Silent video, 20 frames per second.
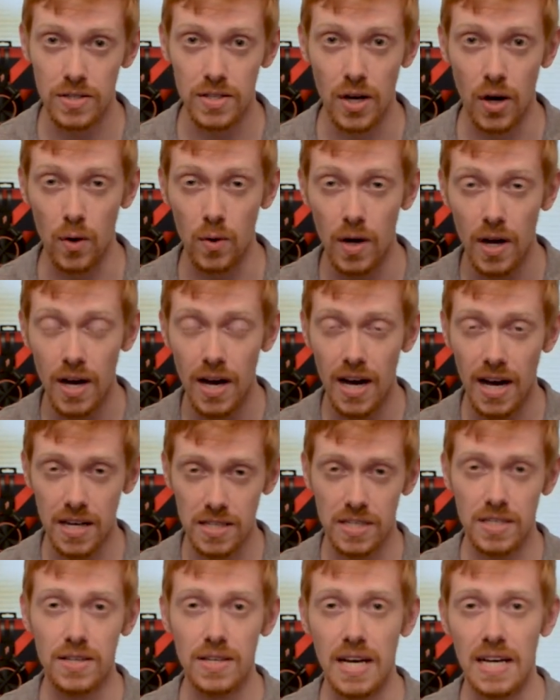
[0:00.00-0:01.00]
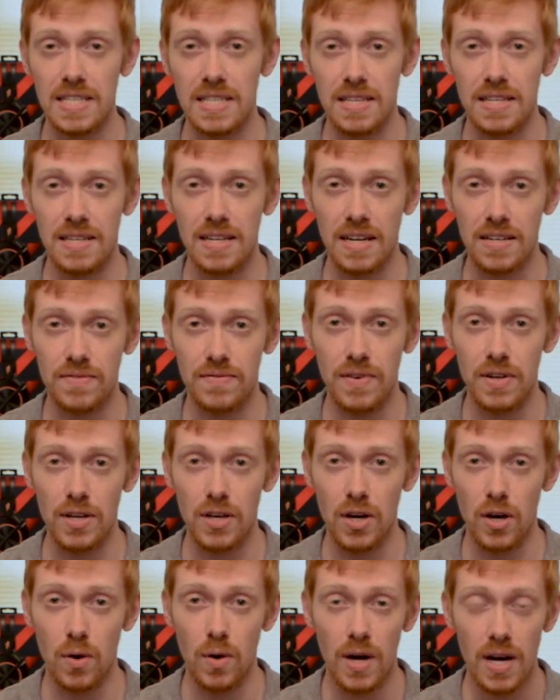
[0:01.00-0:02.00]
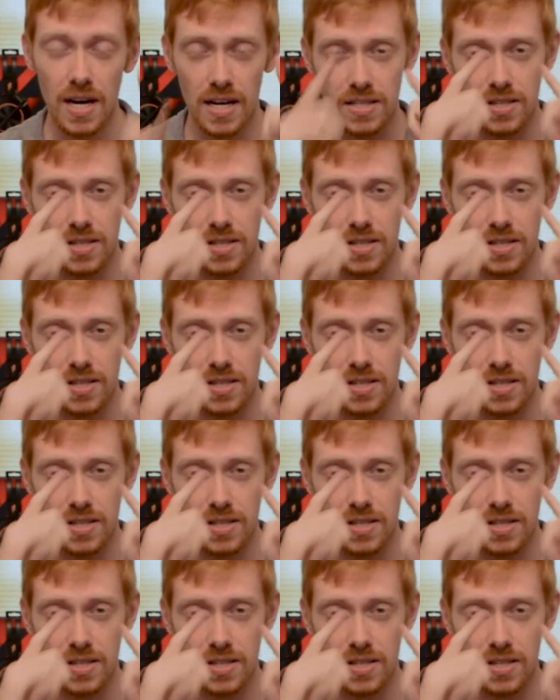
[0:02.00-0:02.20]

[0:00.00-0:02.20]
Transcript: So I'll see you guys in the next video.